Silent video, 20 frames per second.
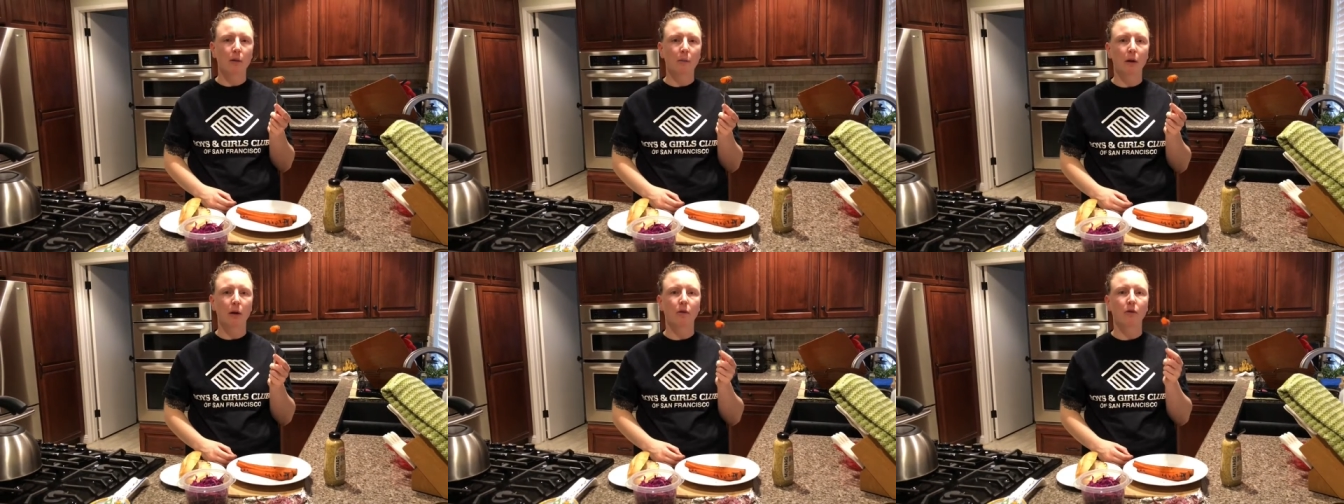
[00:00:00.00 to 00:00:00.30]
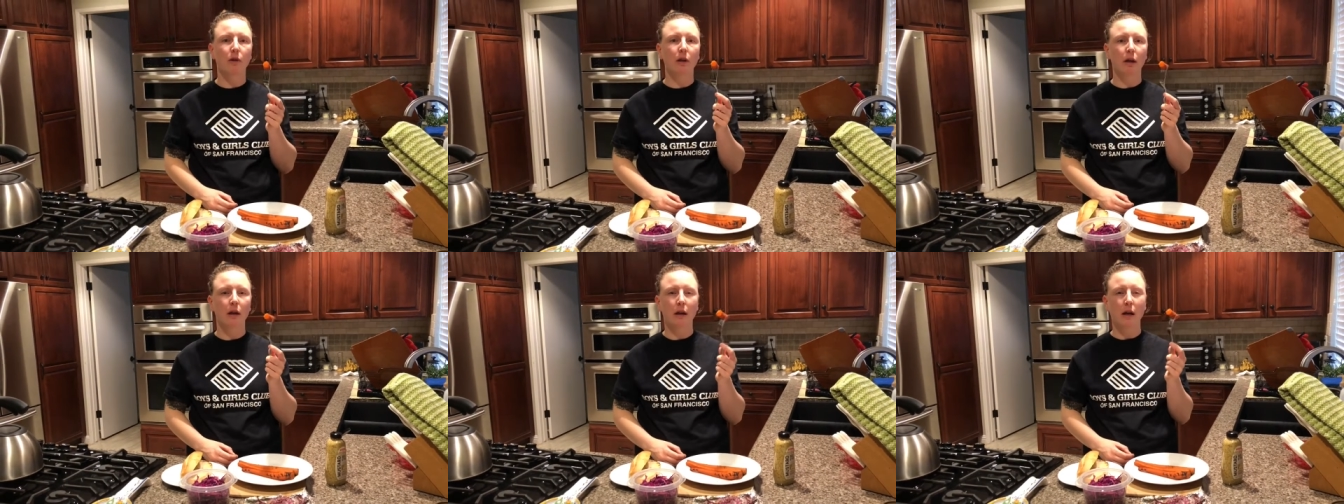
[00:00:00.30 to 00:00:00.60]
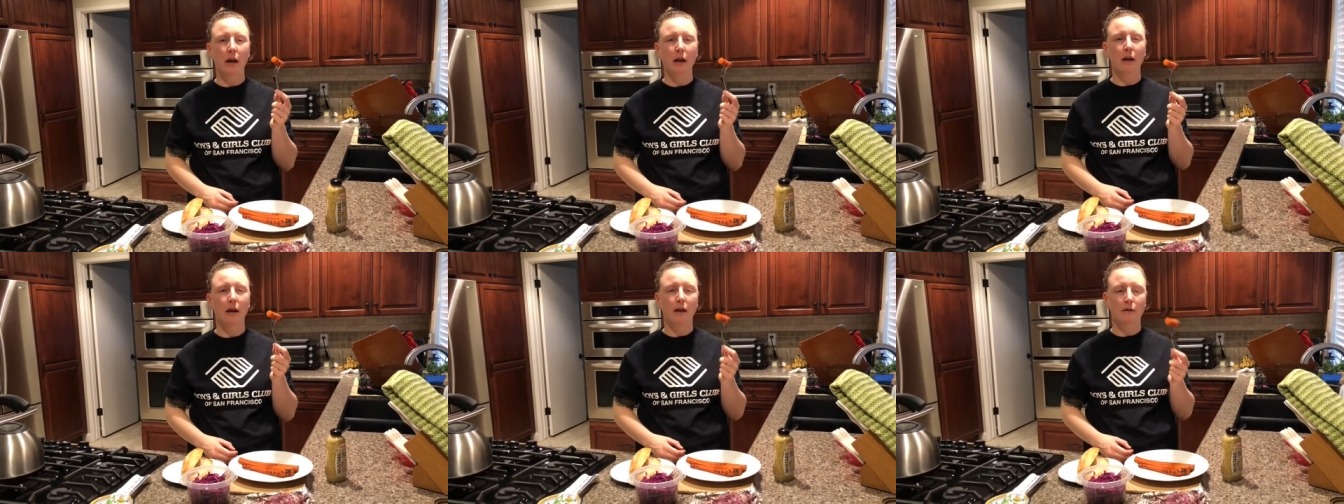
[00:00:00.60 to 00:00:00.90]
but it really
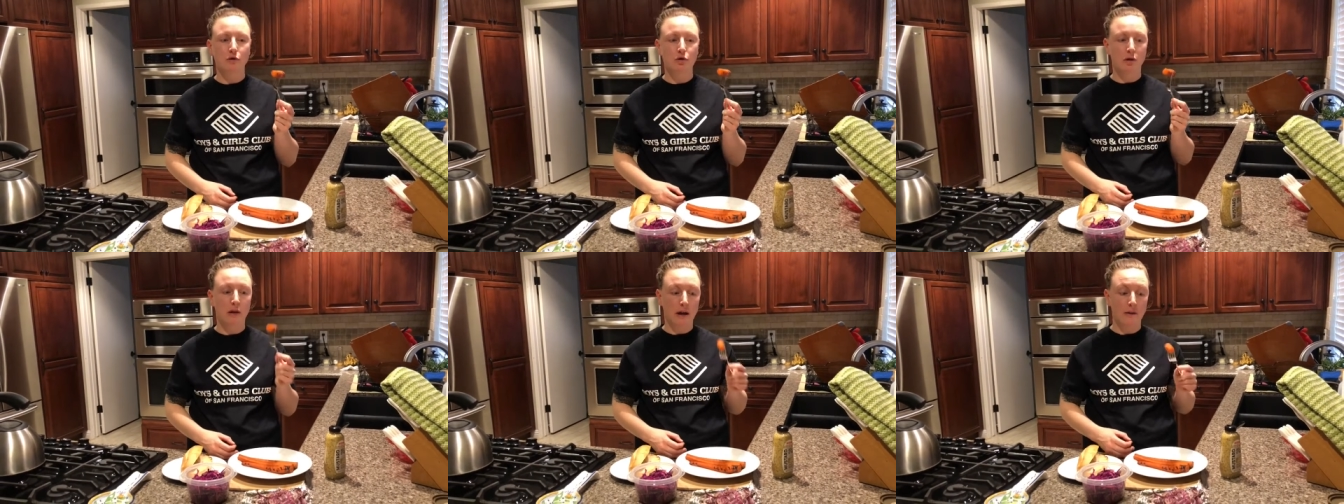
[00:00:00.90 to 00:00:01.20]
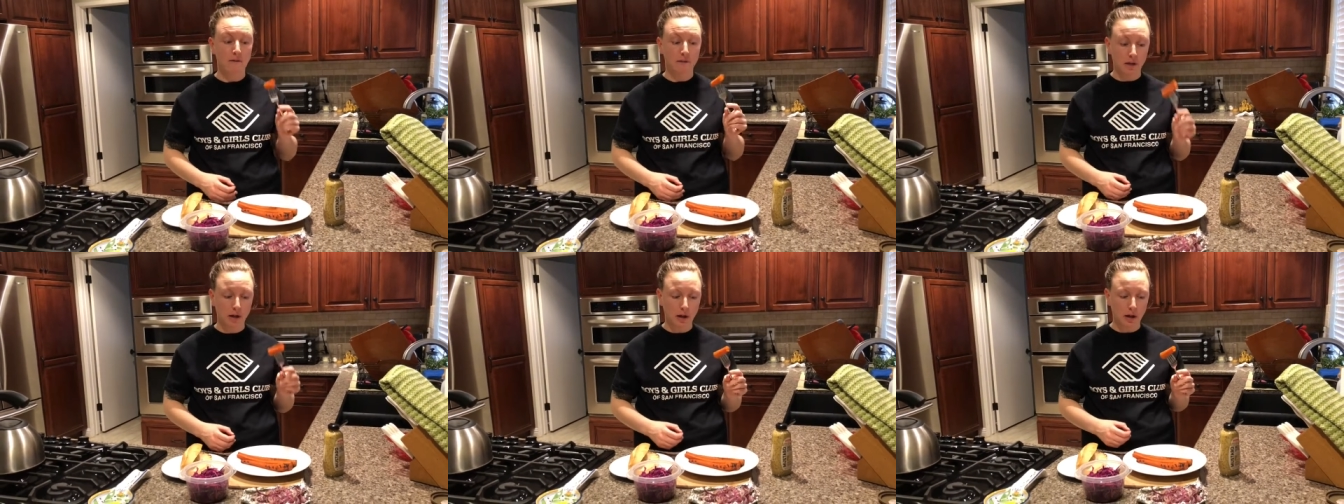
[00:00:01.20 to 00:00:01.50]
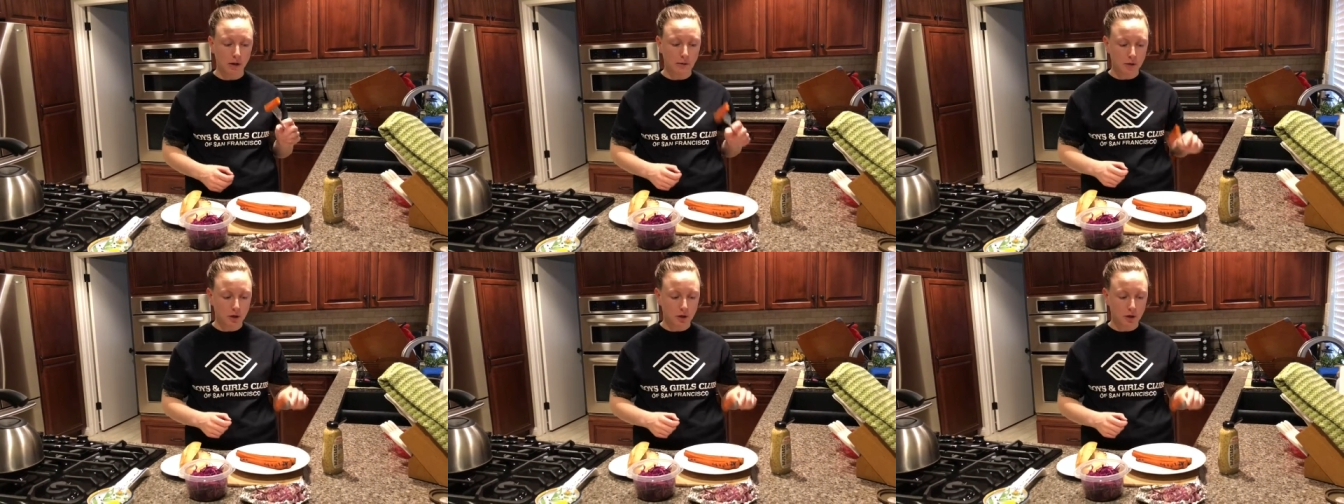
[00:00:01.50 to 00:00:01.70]
kind of gives you that feeling.